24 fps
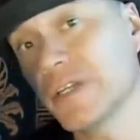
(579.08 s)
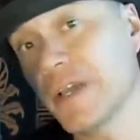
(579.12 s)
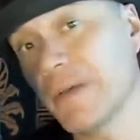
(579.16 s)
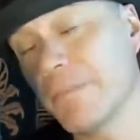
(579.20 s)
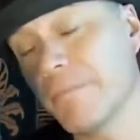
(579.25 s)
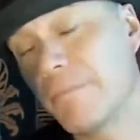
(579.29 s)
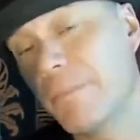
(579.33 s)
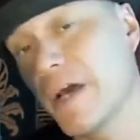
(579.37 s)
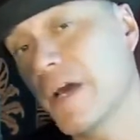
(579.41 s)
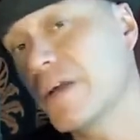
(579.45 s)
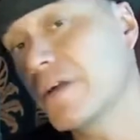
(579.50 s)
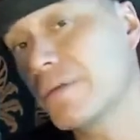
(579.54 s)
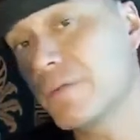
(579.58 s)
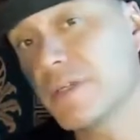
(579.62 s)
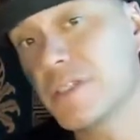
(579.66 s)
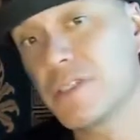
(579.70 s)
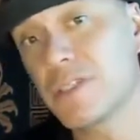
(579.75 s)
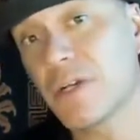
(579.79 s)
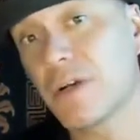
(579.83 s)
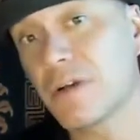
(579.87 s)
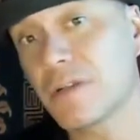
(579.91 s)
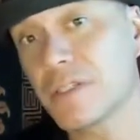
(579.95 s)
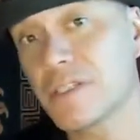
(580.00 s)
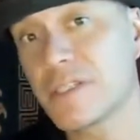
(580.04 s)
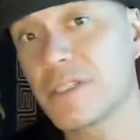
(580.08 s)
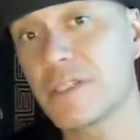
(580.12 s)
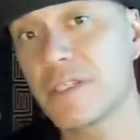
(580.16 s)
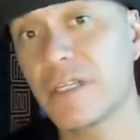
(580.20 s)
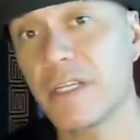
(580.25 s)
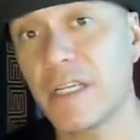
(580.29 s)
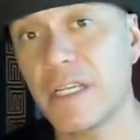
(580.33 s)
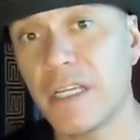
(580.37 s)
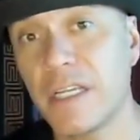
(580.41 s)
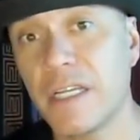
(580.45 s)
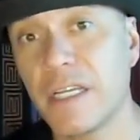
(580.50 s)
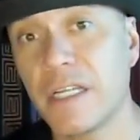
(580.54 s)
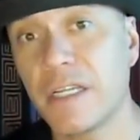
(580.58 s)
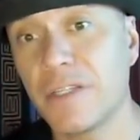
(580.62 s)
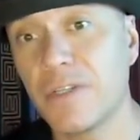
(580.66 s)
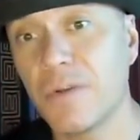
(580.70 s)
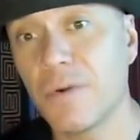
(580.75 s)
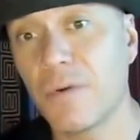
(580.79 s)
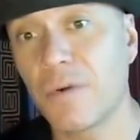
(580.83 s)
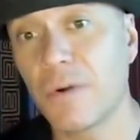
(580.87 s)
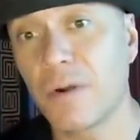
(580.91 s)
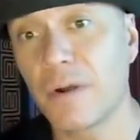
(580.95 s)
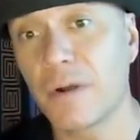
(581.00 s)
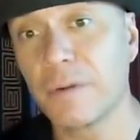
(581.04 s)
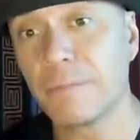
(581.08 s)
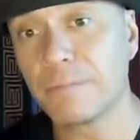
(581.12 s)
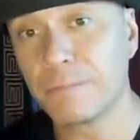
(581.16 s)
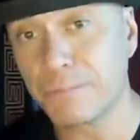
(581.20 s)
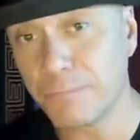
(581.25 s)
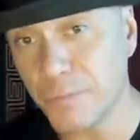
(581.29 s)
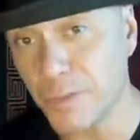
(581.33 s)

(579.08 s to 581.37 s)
get better results in your